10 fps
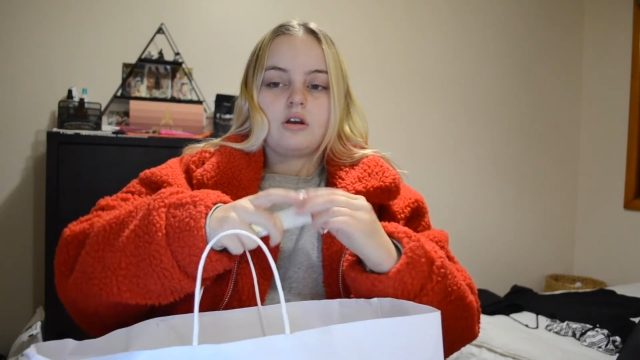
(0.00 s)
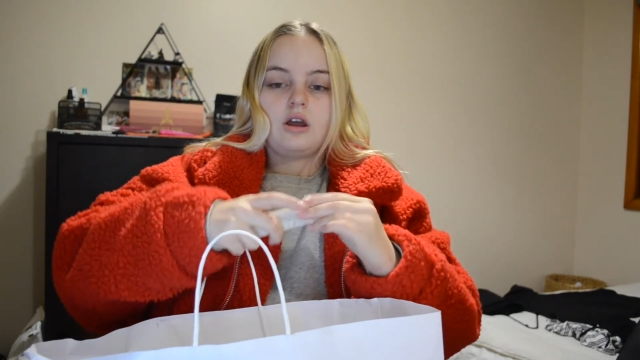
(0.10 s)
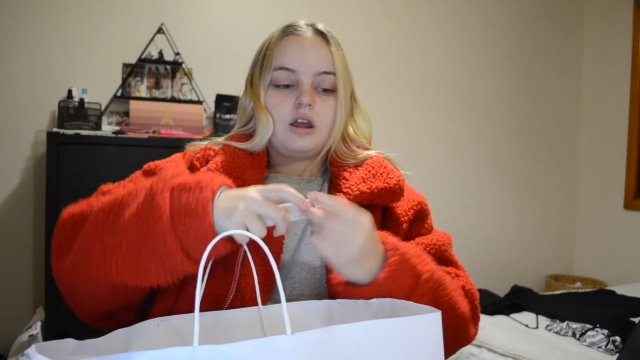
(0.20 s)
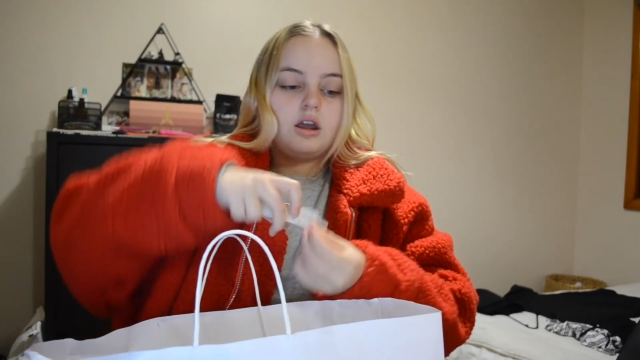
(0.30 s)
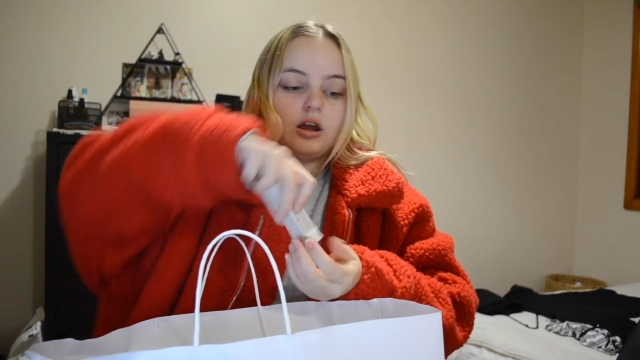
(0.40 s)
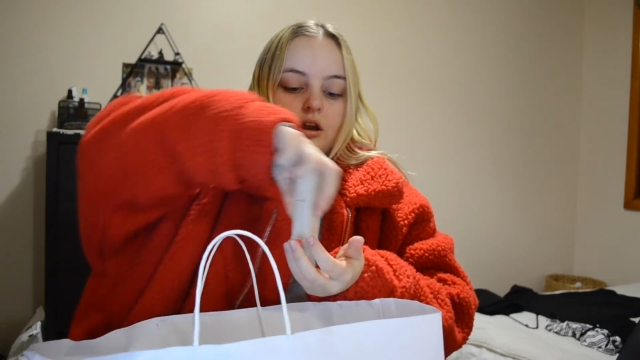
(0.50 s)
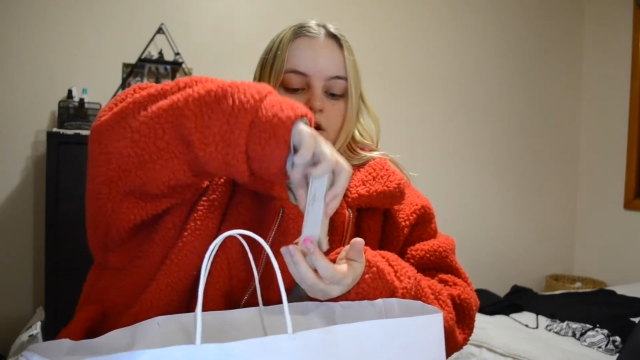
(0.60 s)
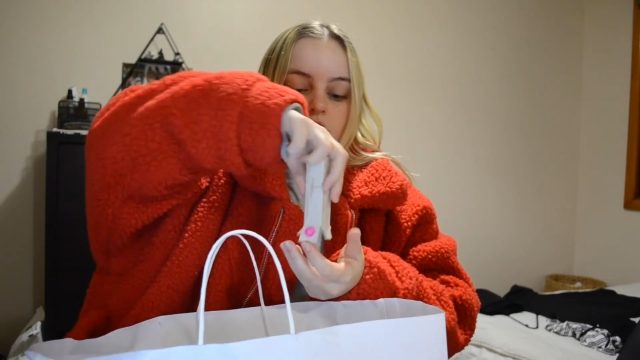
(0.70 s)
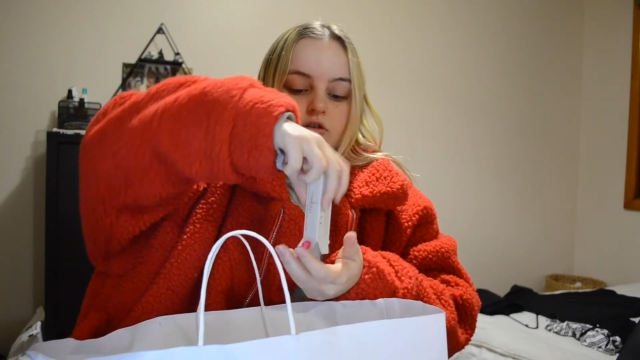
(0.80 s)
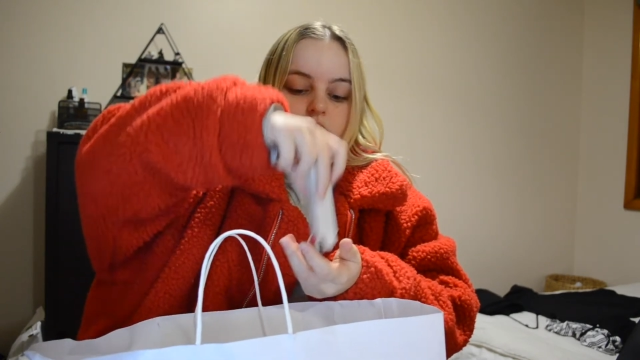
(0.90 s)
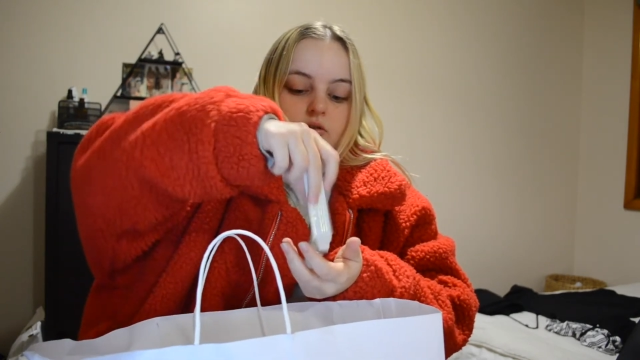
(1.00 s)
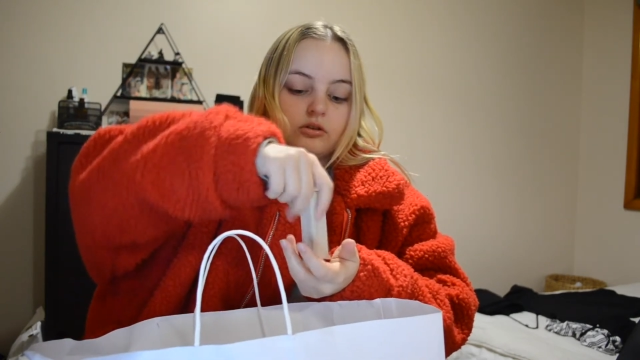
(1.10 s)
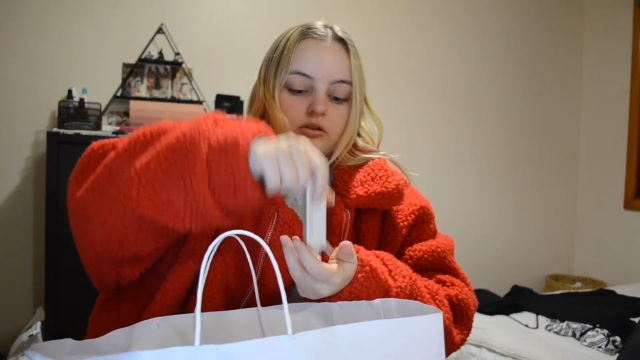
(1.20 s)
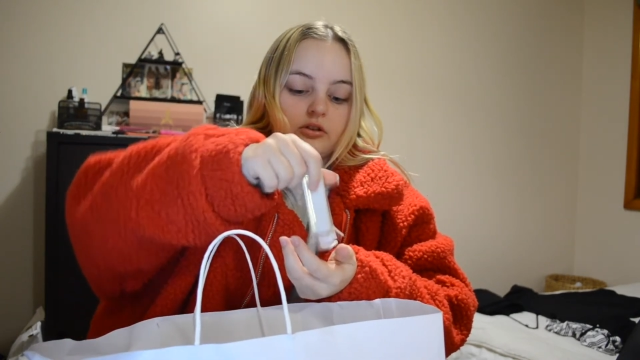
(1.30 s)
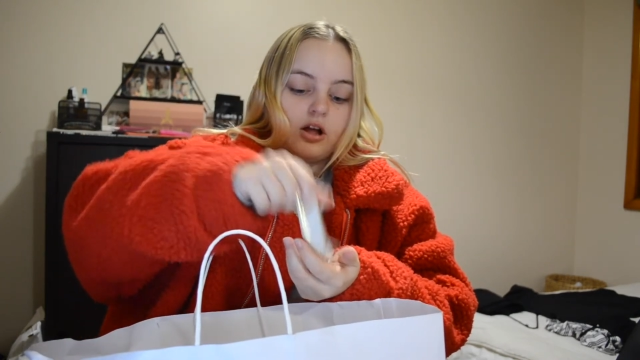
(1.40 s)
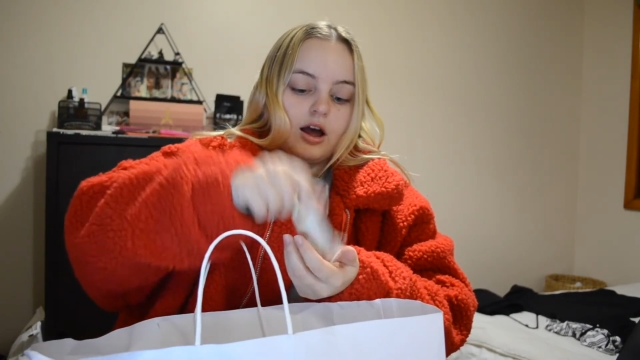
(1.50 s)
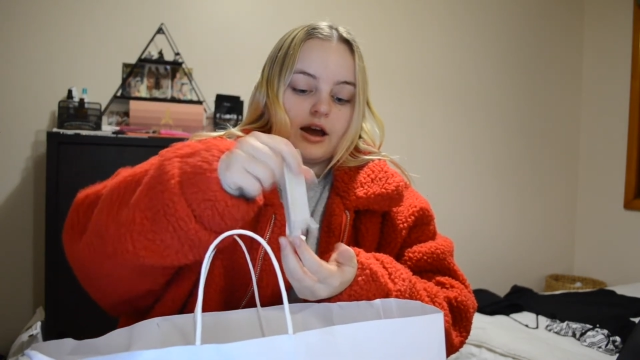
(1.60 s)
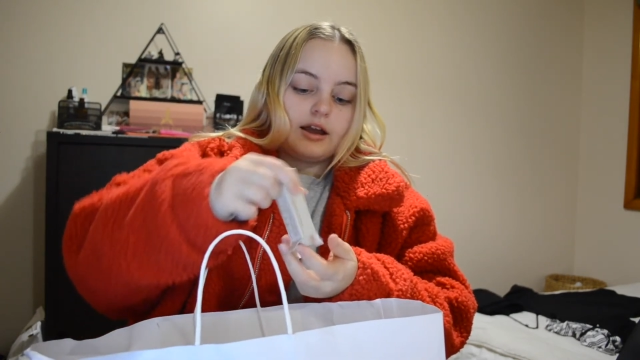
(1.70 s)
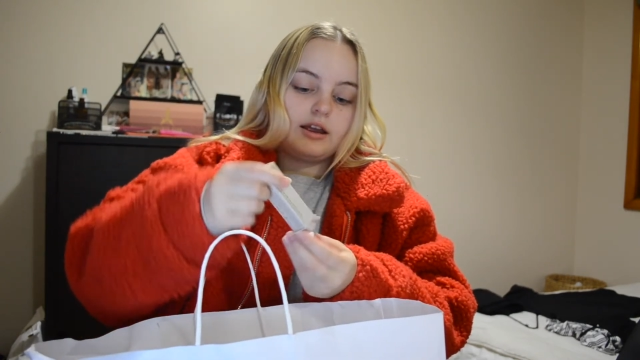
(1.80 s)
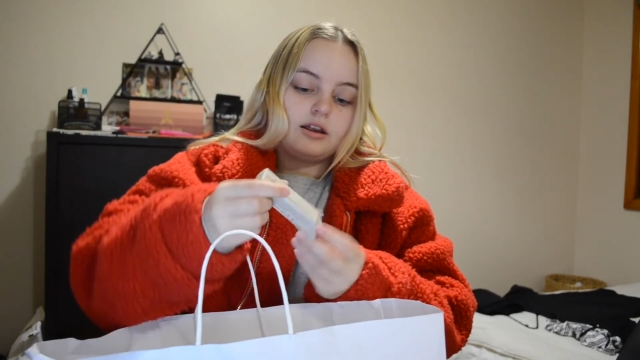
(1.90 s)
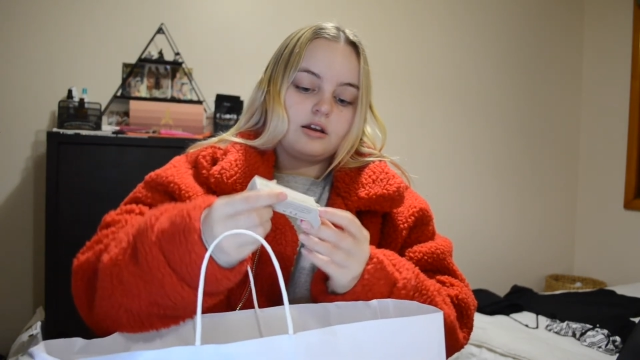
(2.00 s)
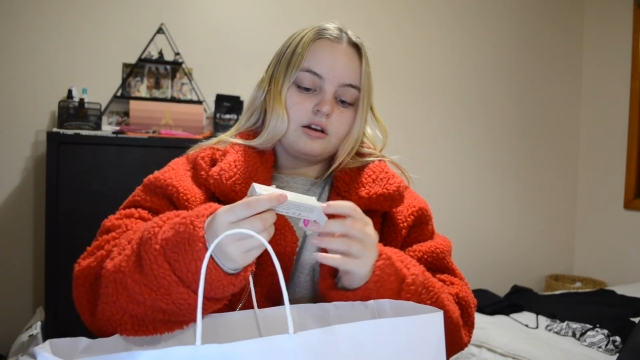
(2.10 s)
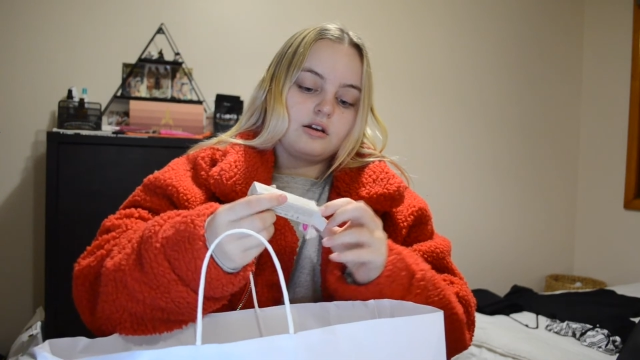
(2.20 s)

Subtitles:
And it just looks like